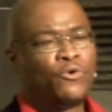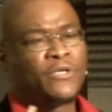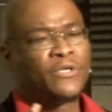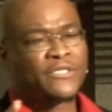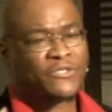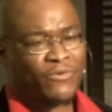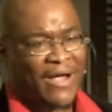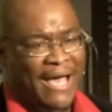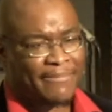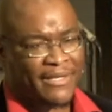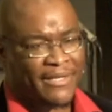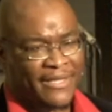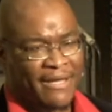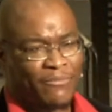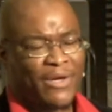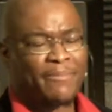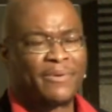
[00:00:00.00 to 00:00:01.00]
described it
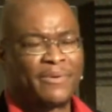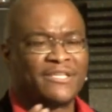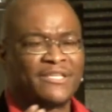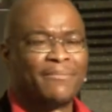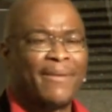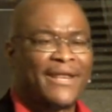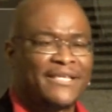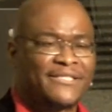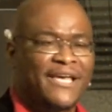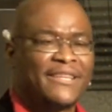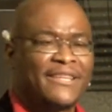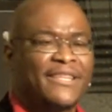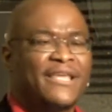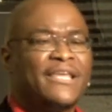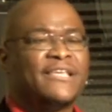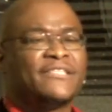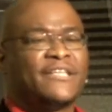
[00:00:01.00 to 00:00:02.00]
that way, but somebody said that
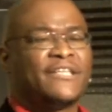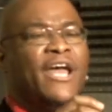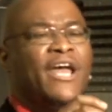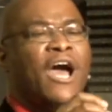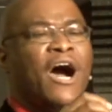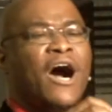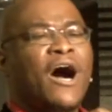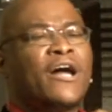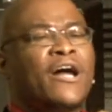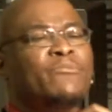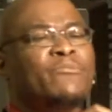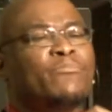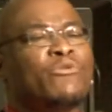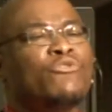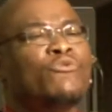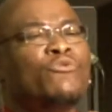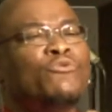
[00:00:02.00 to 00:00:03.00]
he's an
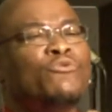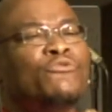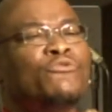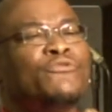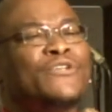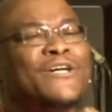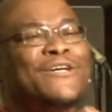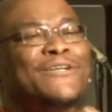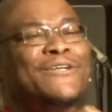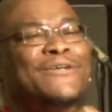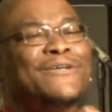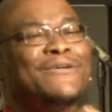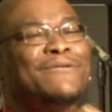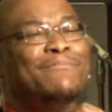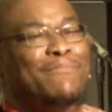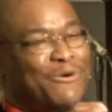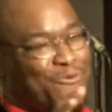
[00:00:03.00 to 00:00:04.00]
unmoved
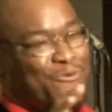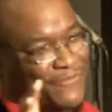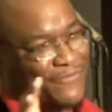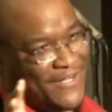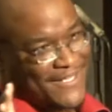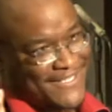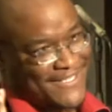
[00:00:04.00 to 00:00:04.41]
mover.